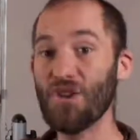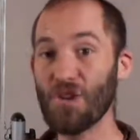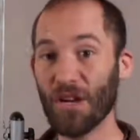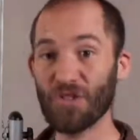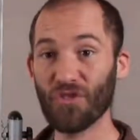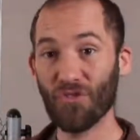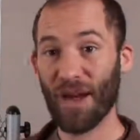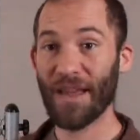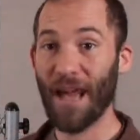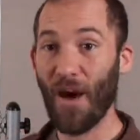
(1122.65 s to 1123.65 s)
just to
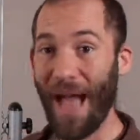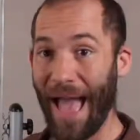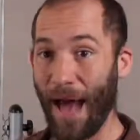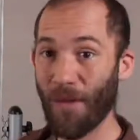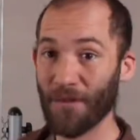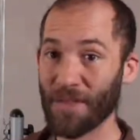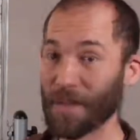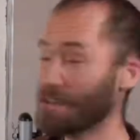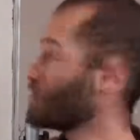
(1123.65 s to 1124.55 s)
write out how everything